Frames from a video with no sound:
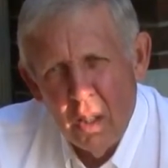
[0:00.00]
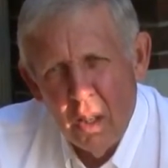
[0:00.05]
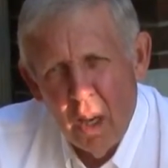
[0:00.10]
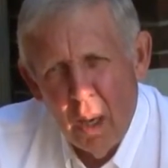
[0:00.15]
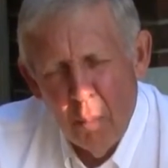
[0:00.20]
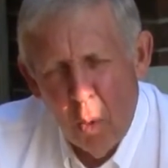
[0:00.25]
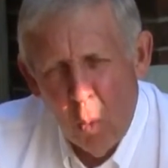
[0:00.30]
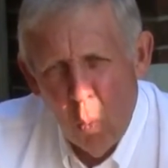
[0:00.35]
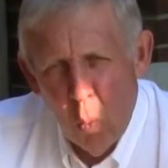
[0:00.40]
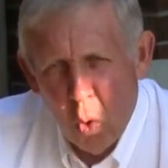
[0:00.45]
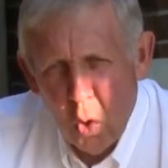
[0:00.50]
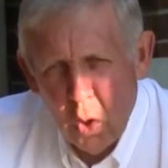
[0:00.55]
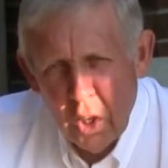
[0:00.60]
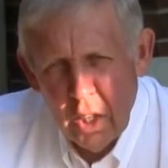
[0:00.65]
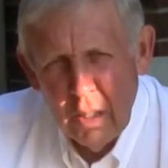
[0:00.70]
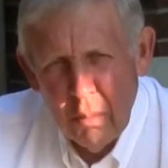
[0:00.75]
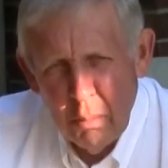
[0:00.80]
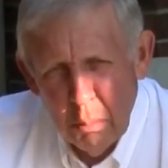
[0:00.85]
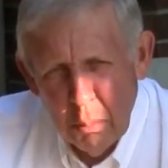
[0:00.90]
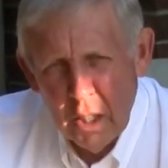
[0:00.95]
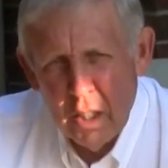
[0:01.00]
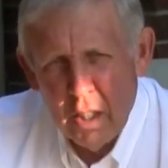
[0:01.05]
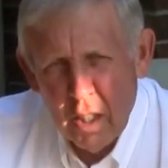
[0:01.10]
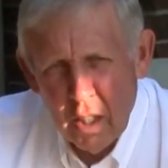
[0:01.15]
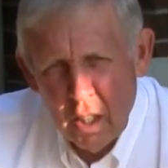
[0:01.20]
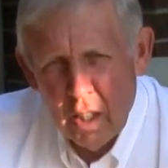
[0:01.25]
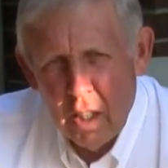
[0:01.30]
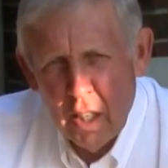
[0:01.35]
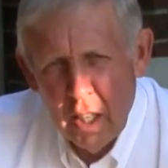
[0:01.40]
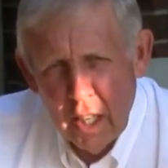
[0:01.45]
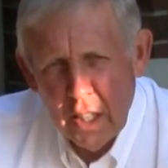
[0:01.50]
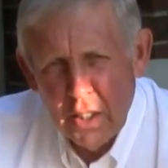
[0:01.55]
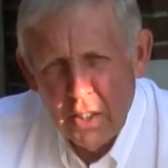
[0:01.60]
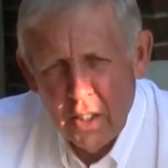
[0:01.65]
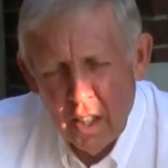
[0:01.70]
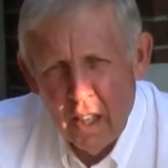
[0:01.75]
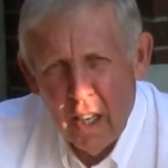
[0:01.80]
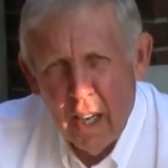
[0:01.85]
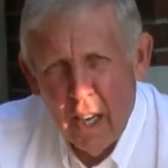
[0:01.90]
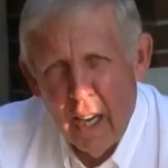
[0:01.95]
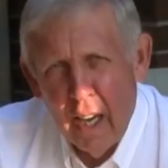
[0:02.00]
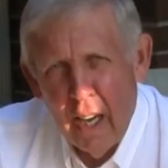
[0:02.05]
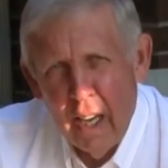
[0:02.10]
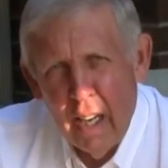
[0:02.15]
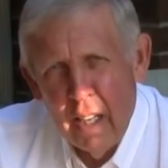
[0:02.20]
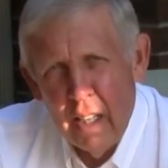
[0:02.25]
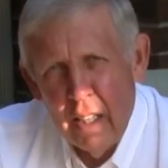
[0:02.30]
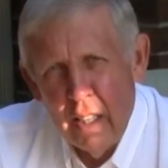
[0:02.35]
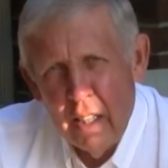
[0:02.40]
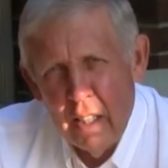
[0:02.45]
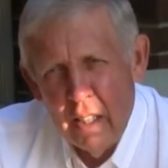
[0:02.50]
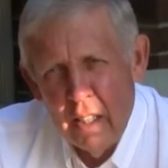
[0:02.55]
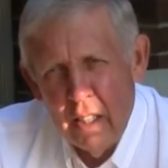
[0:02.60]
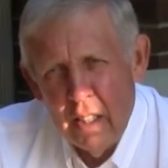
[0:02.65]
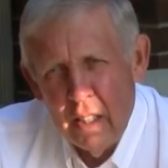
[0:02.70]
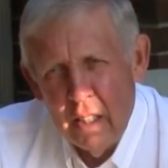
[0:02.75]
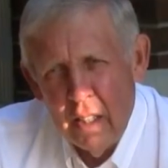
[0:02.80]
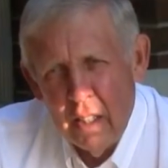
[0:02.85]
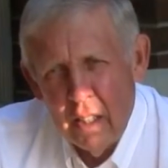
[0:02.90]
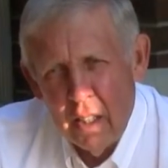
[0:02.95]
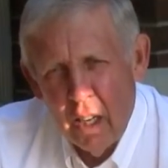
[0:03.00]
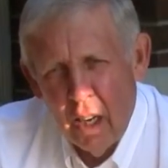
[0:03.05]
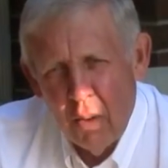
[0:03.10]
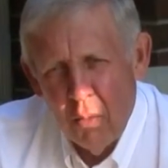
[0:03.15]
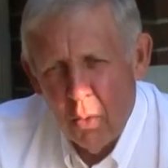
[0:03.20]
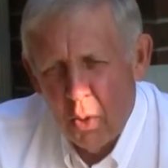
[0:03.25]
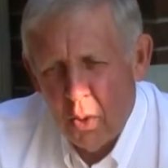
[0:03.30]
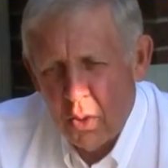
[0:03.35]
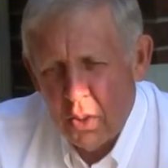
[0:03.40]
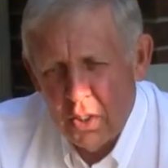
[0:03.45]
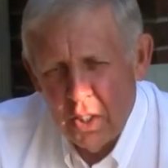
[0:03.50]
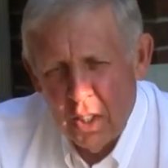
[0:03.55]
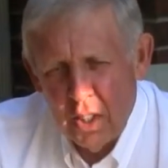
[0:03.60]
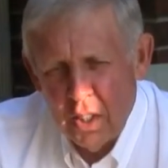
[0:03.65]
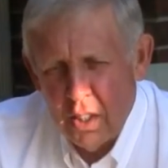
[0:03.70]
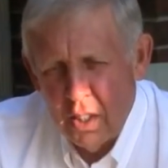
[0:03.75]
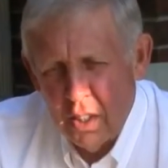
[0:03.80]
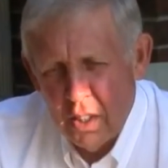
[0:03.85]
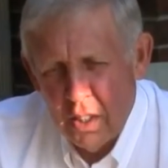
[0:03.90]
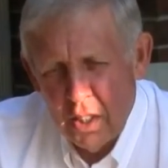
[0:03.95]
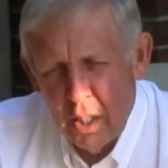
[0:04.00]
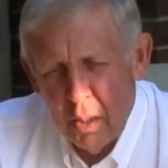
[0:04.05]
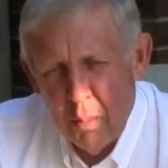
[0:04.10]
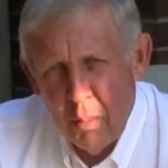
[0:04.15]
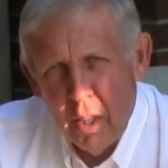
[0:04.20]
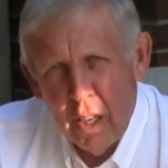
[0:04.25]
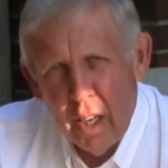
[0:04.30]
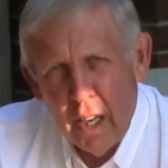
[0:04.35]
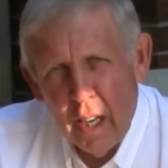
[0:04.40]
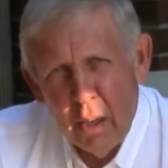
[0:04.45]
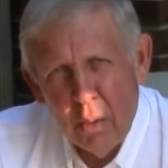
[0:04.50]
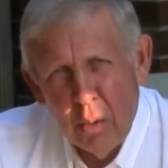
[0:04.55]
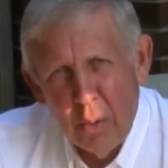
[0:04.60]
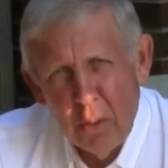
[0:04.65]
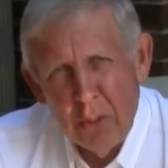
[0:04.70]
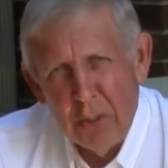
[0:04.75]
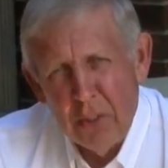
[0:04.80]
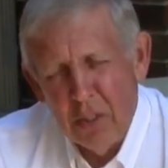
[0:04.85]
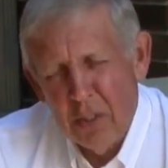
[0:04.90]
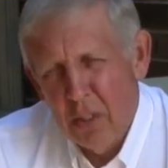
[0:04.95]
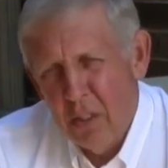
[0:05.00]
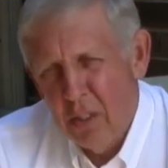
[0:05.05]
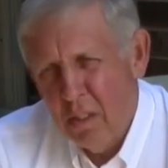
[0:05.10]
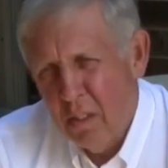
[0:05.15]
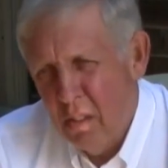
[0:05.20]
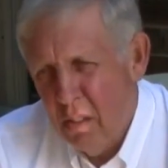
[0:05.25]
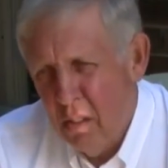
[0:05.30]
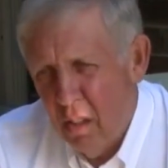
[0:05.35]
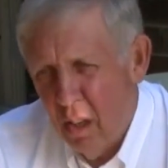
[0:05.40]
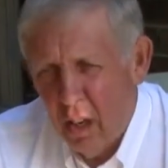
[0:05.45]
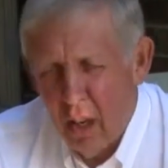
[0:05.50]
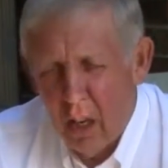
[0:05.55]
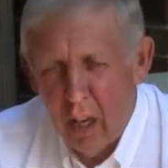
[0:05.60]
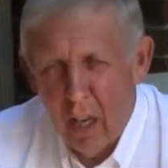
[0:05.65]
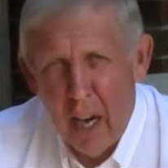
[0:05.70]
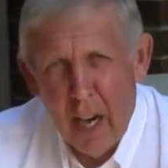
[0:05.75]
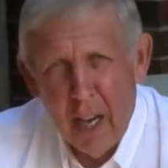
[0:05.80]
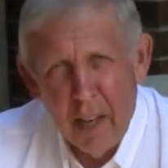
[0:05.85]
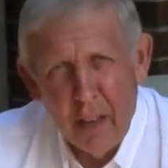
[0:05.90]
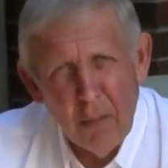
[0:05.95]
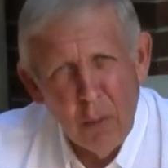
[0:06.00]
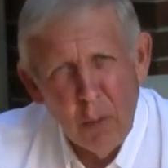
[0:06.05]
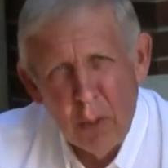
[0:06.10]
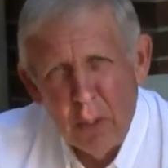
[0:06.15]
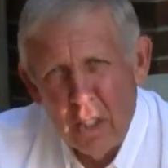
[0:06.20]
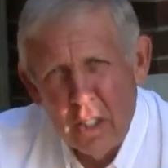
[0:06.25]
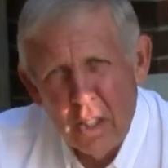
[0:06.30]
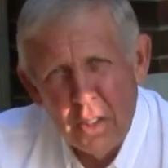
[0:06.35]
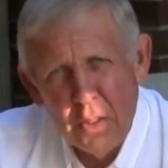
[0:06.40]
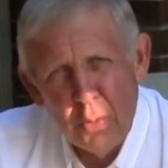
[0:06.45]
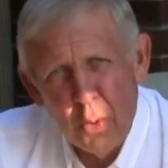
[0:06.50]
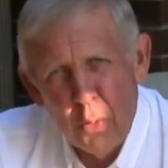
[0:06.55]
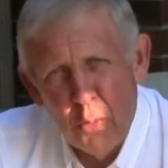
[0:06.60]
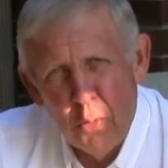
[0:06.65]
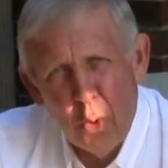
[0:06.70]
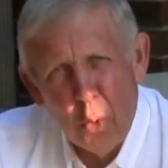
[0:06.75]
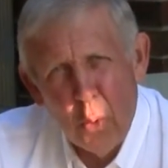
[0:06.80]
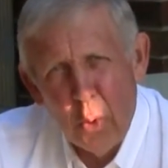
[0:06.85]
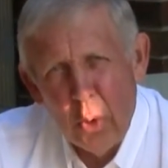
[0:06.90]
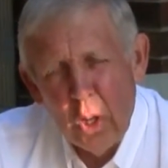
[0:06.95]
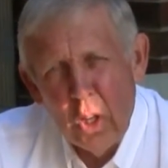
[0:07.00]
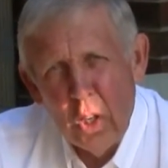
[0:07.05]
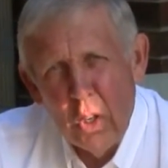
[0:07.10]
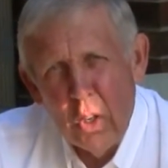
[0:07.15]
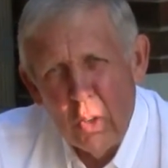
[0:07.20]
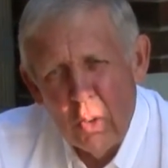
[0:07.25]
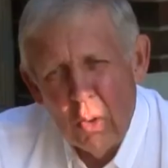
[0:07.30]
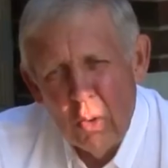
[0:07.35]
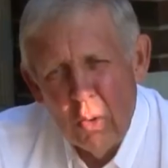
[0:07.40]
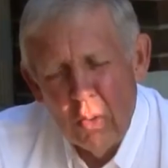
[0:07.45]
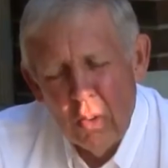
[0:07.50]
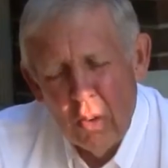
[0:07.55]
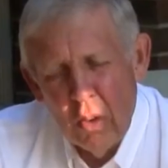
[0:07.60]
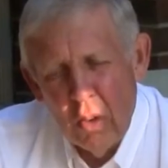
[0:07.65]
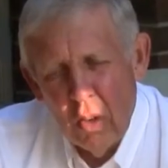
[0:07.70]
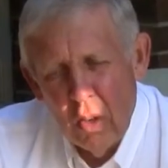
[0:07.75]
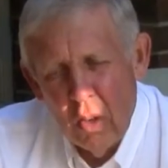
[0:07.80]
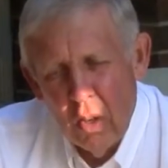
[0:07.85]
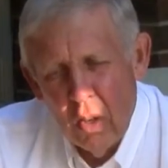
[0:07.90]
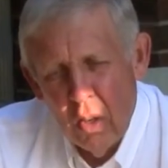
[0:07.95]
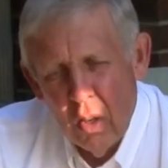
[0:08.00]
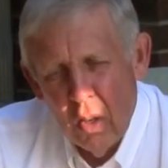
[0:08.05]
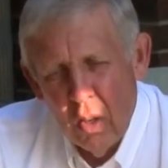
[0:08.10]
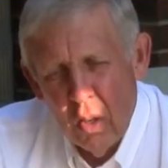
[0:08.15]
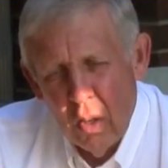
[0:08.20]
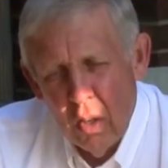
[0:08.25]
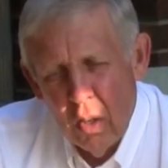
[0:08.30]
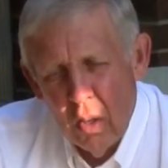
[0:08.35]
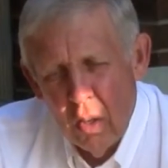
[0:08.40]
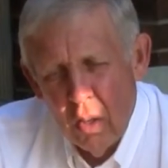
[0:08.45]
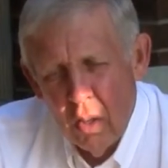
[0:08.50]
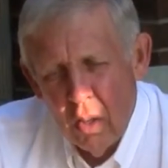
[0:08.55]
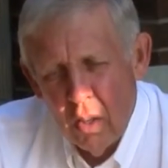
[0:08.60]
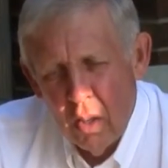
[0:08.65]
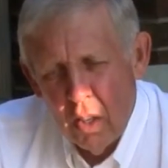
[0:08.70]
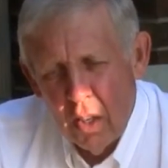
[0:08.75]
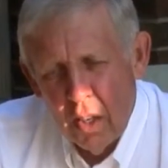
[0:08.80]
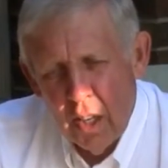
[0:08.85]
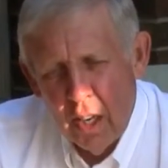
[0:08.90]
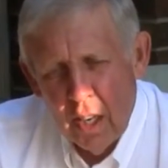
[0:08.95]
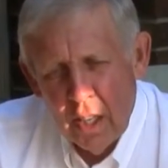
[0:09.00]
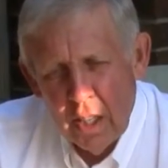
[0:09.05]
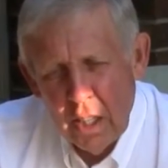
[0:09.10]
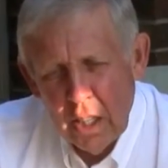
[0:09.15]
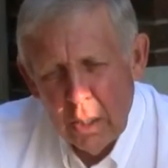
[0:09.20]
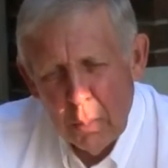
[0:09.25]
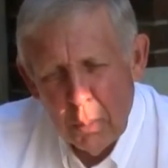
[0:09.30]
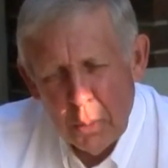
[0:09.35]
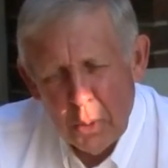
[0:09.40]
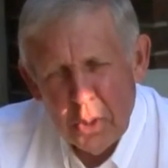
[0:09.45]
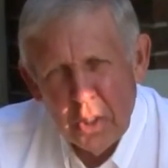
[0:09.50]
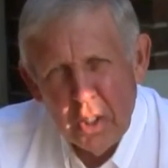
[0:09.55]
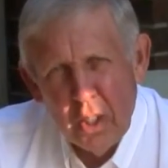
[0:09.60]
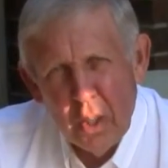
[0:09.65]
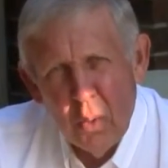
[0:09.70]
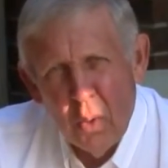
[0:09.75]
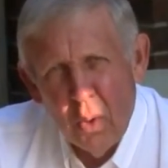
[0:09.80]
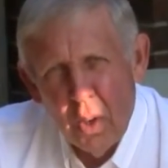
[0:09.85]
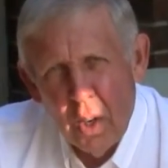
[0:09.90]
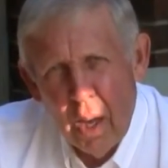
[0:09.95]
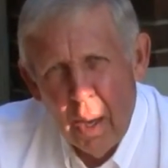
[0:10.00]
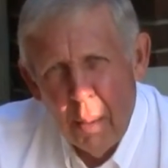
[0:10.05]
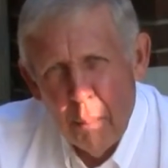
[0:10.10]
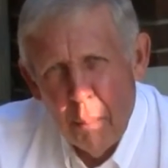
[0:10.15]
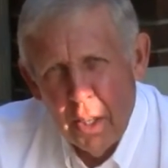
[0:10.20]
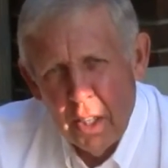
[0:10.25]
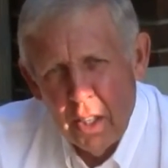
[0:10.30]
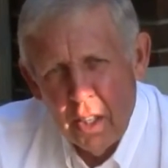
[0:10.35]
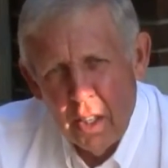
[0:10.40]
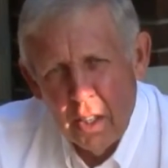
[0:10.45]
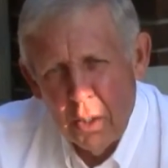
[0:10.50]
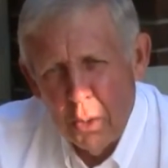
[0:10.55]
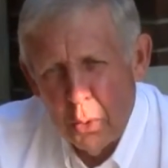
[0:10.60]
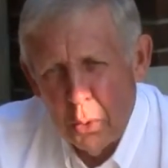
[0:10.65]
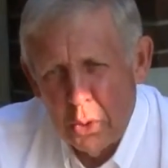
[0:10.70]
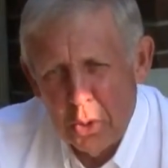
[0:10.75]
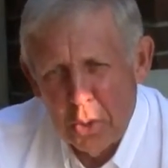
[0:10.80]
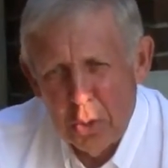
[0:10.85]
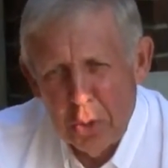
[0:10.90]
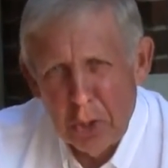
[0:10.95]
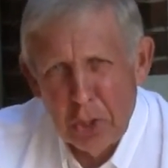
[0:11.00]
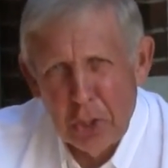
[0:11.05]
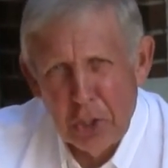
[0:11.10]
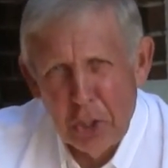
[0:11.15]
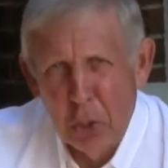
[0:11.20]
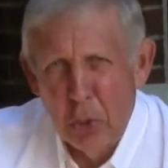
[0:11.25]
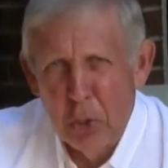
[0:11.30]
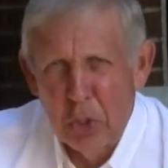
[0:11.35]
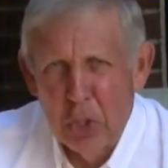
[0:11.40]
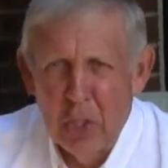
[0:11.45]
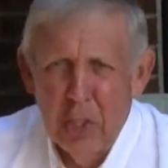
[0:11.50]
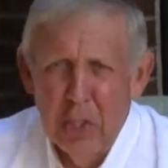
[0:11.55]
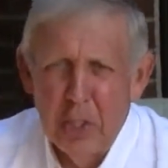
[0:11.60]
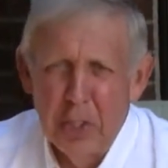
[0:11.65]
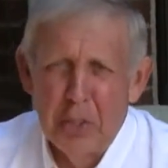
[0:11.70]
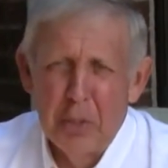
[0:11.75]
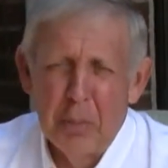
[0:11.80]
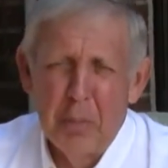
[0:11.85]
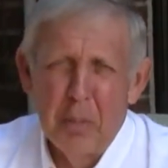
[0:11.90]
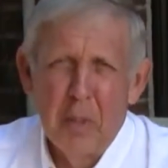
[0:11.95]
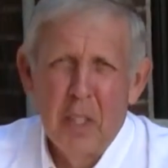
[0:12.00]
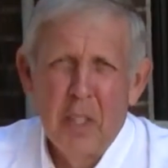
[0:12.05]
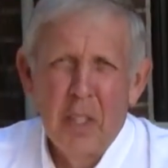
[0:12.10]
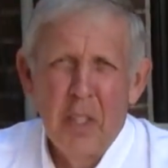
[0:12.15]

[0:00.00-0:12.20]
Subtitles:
I'm a working middle class guy. I've worked 60 and 70 hours a lot of weeks for 40 years. And now 80% of what I make goes to the socialism